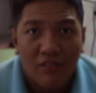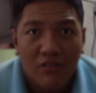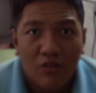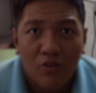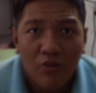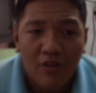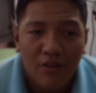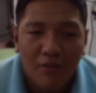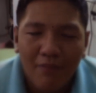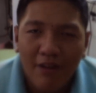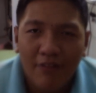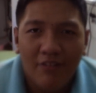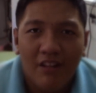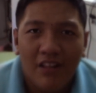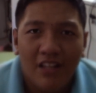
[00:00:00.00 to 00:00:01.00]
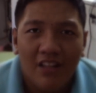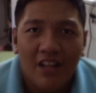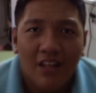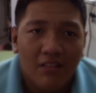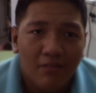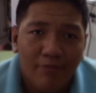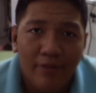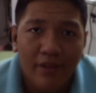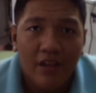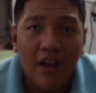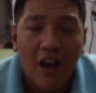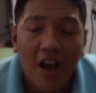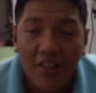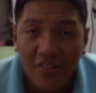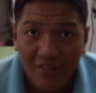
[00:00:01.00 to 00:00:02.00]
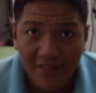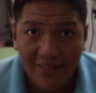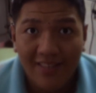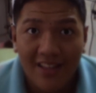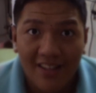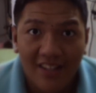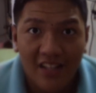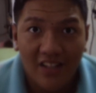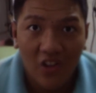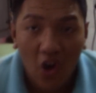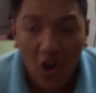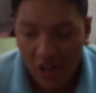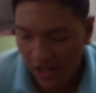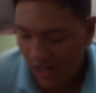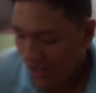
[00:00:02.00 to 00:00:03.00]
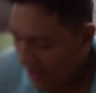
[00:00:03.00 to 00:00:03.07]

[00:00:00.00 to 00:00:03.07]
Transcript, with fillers: so you might really not understand that all.